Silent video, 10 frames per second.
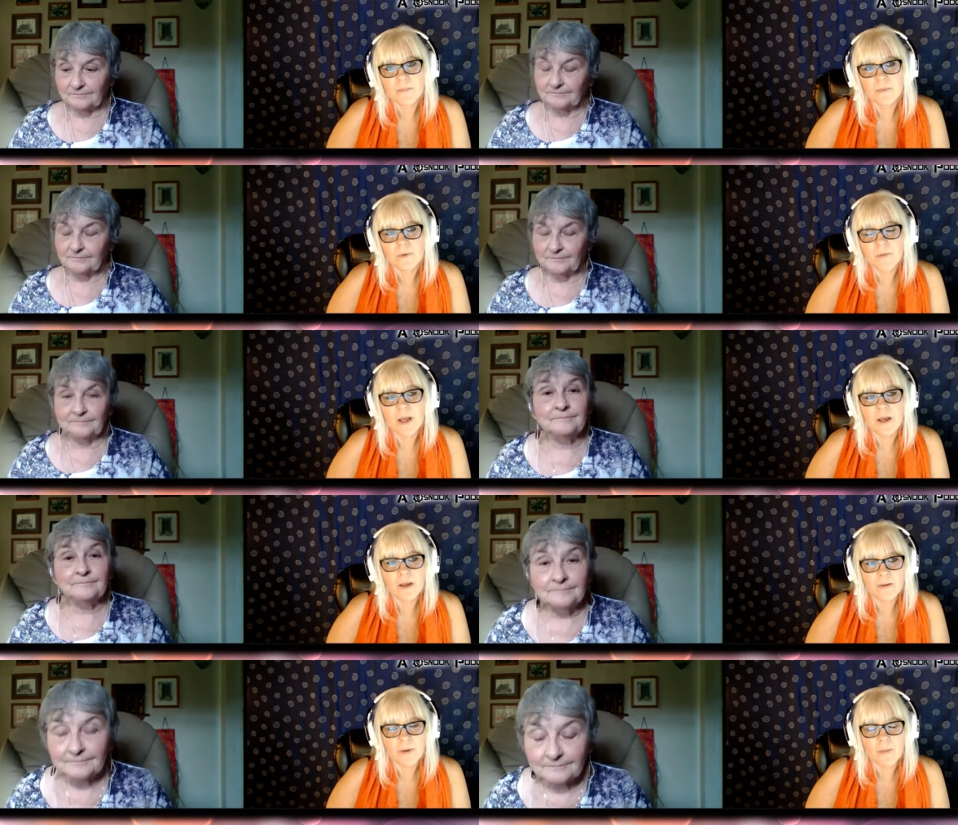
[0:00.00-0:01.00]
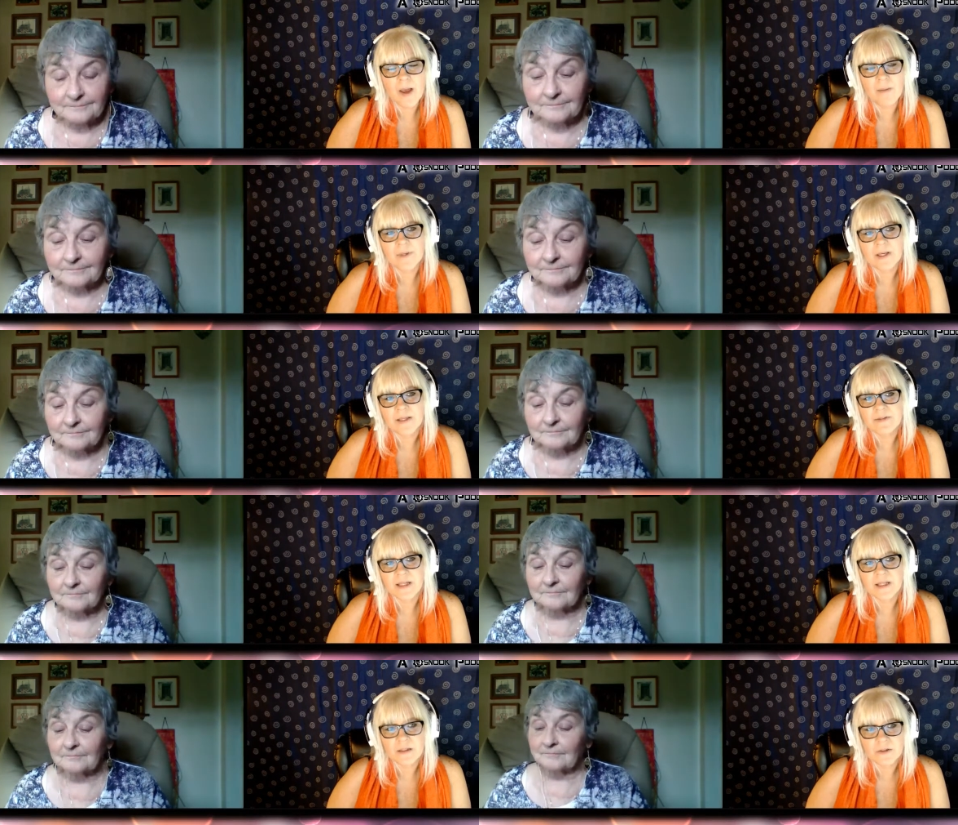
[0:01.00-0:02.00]
Speaker 1: Well, hmm? Uh, well, because they
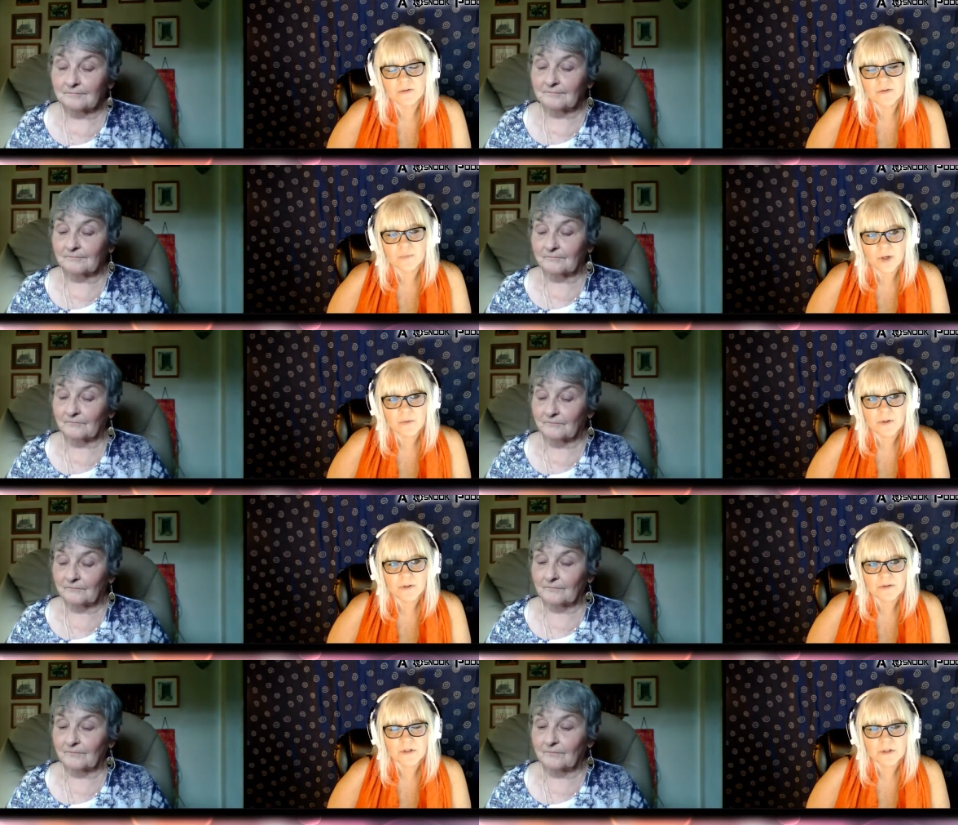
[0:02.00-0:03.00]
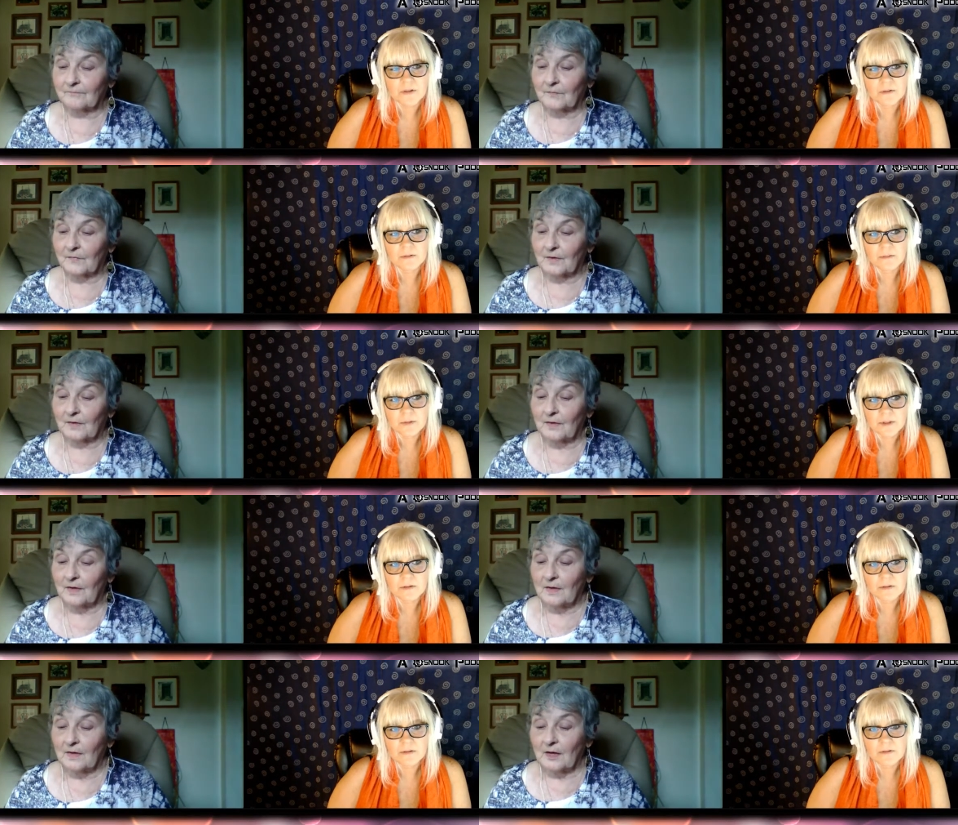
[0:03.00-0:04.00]
didn't use swear words to, to
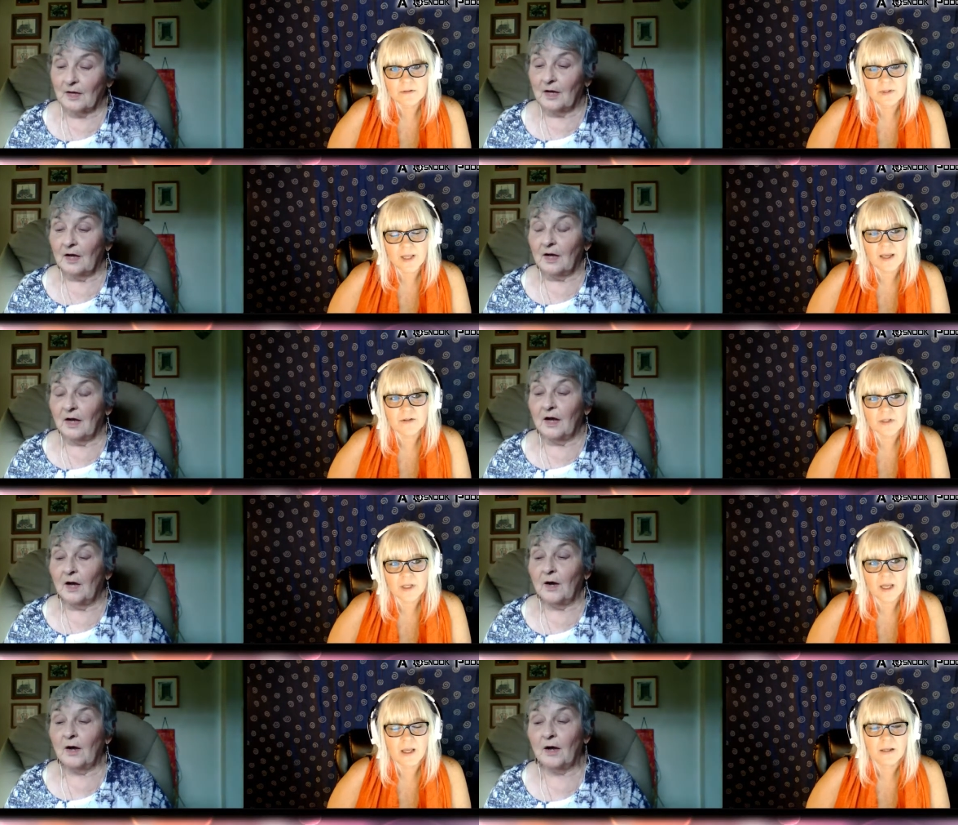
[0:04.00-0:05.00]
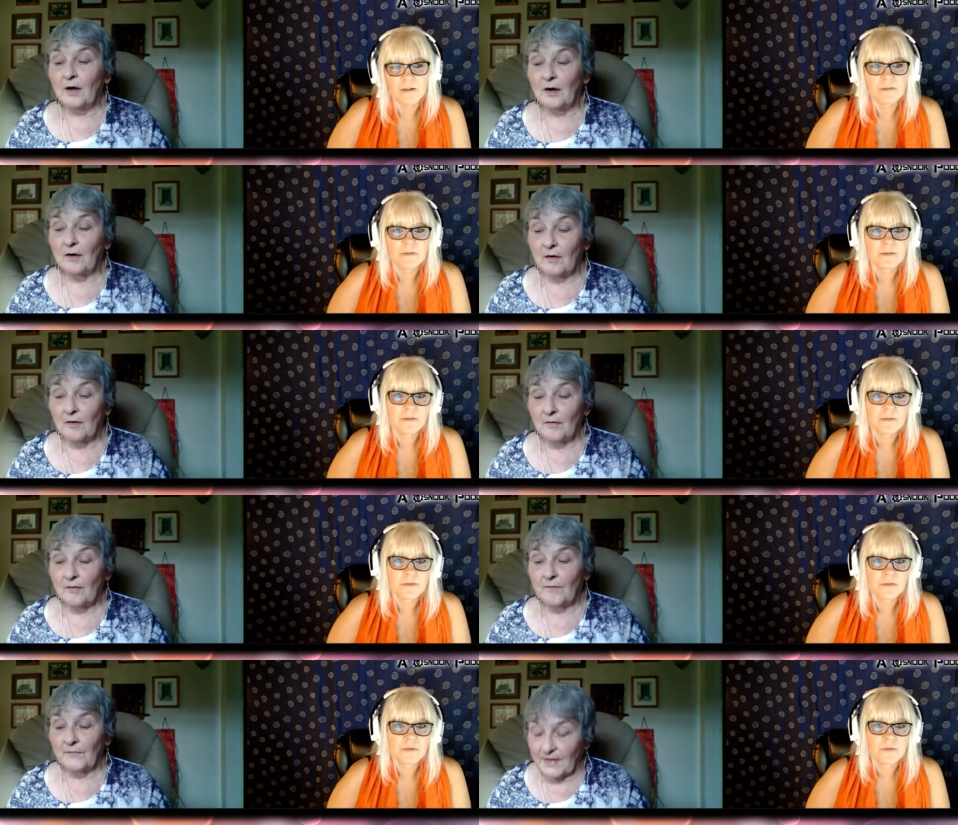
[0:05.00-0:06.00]
they actually had.
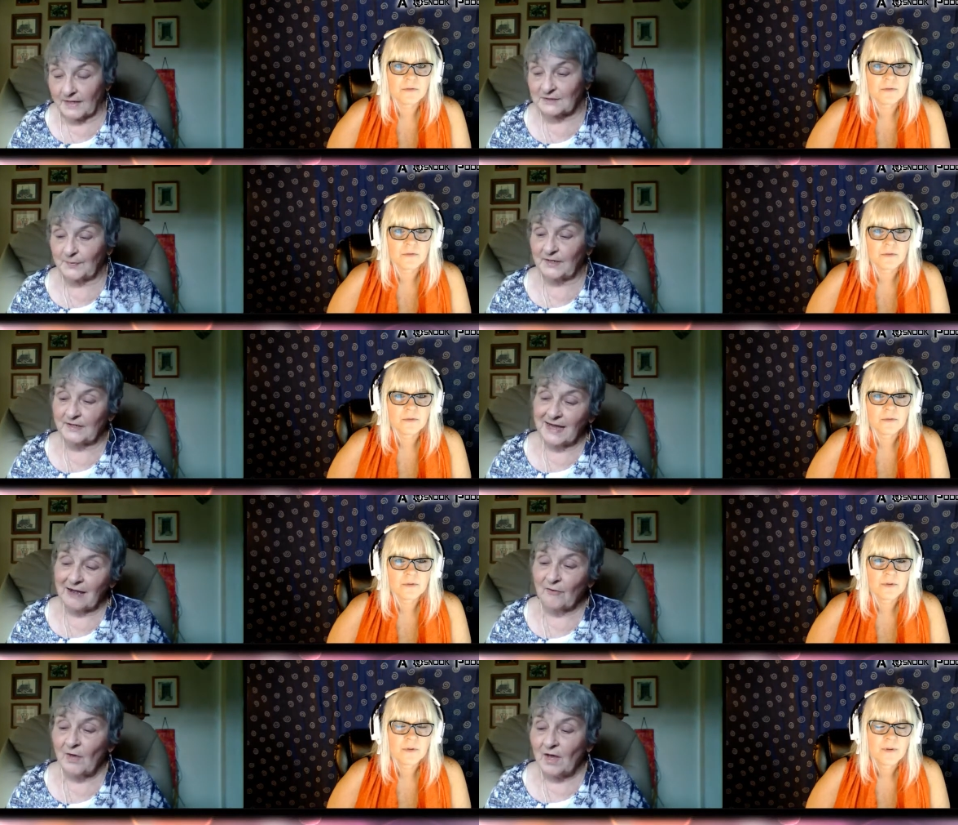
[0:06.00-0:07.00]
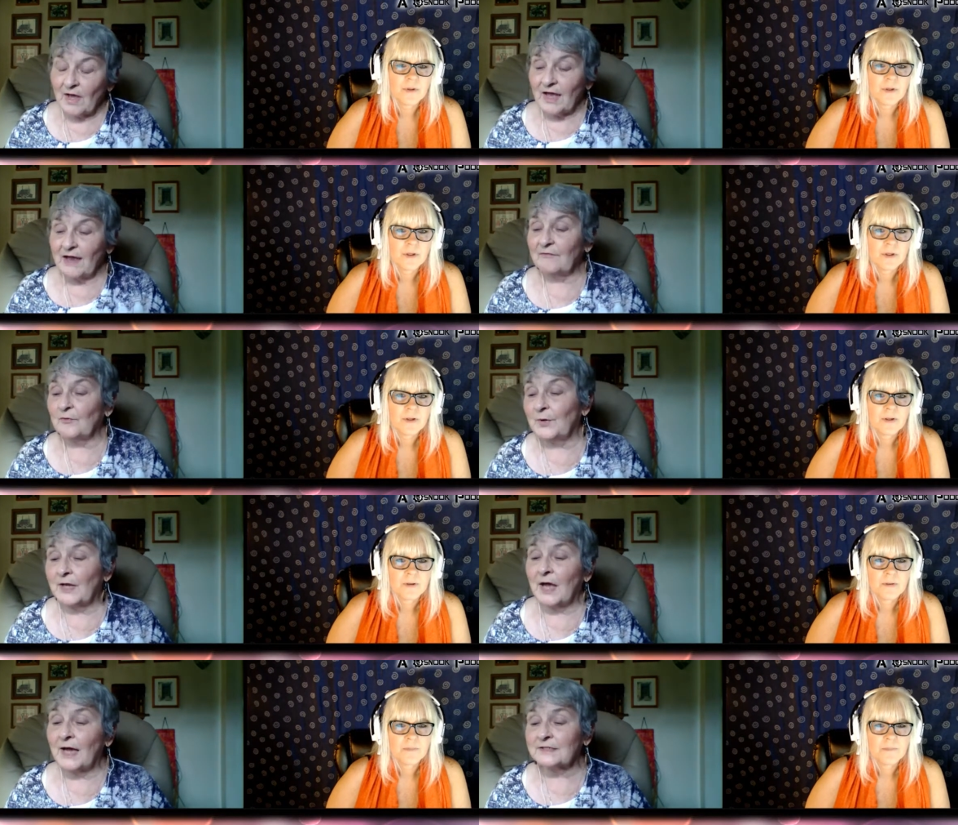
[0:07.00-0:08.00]
Speaker 2: Yes, but now everyone
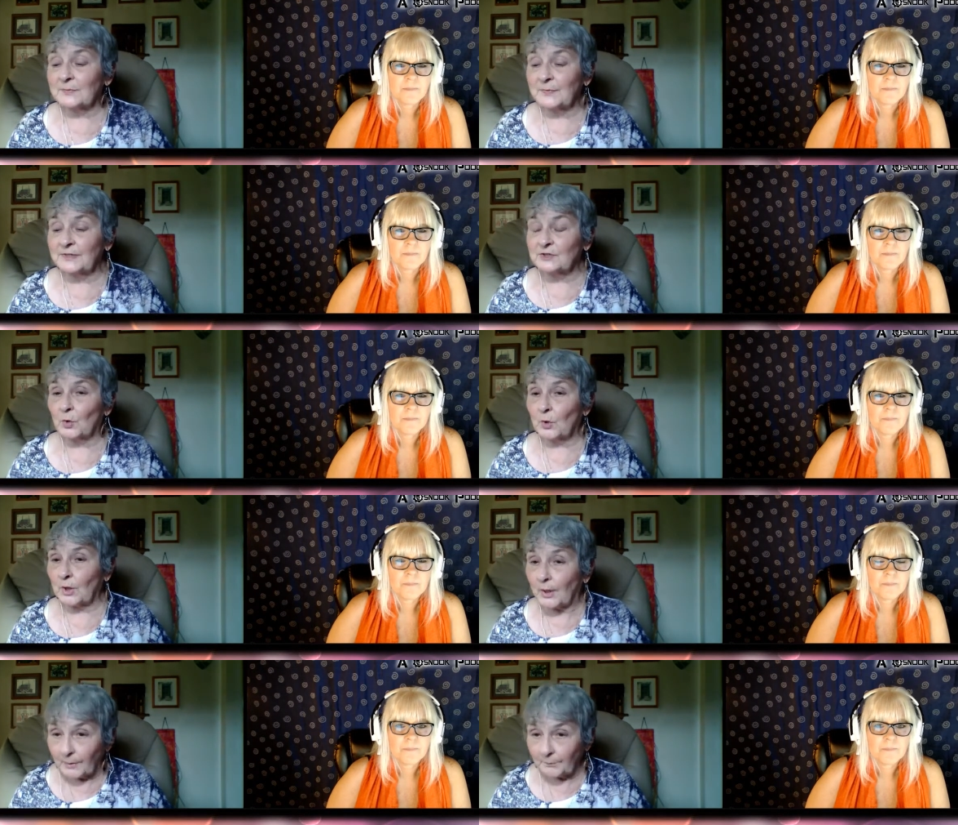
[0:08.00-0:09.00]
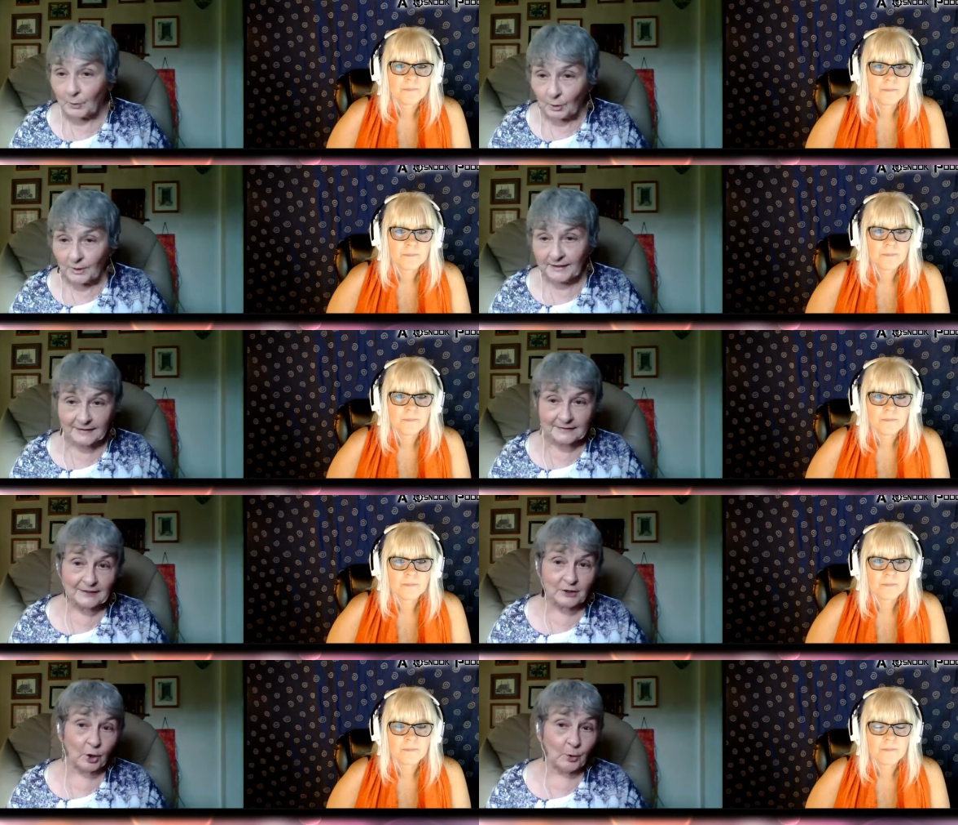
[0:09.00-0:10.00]
has to be so politically
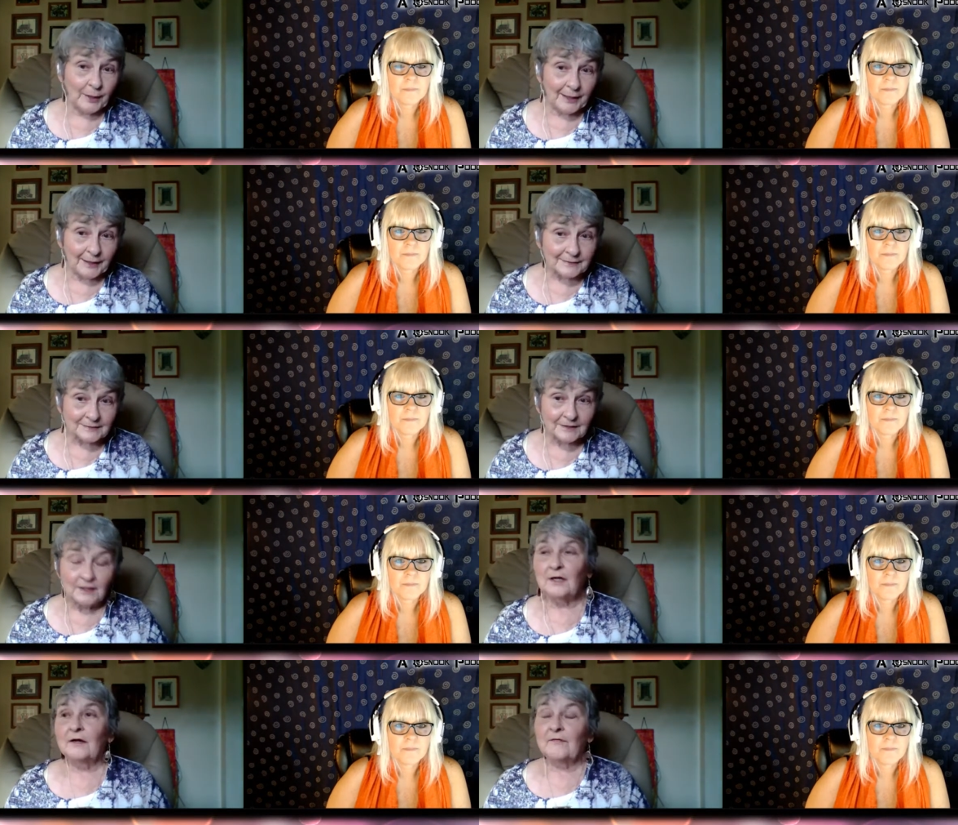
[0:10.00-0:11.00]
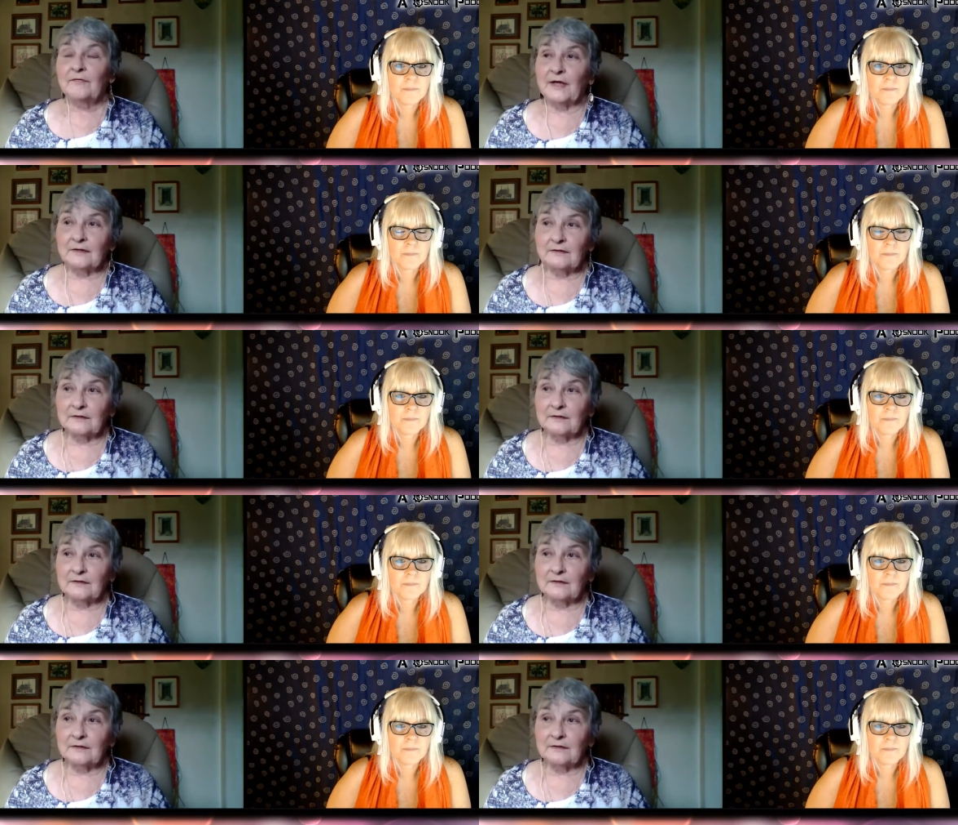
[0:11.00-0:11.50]
correct that